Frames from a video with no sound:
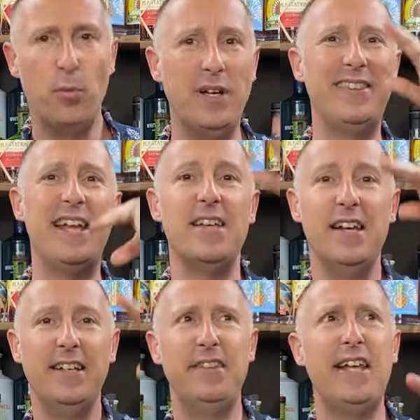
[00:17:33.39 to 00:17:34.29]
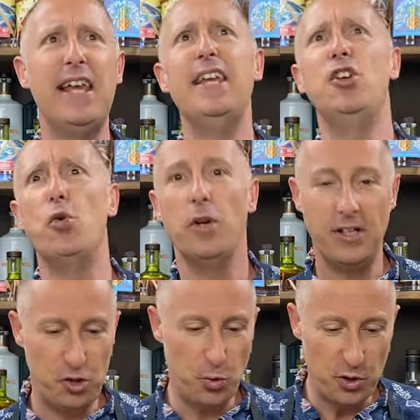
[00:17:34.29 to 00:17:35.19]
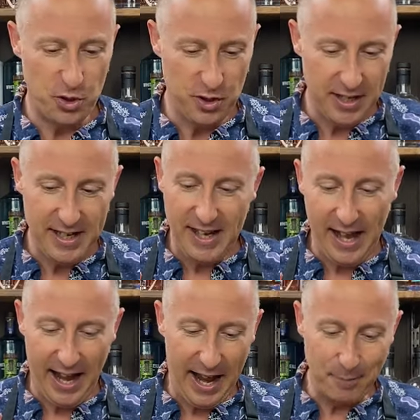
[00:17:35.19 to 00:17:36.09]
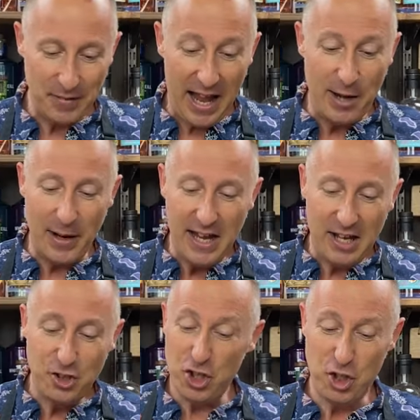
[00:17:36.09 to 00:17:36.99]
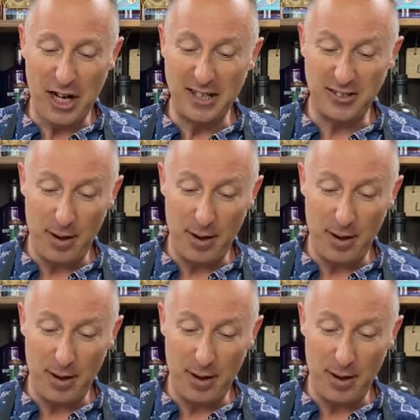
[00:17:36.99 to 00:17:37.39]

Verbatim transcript: with a D, D-E-U, juice. Um, anyway, just shake and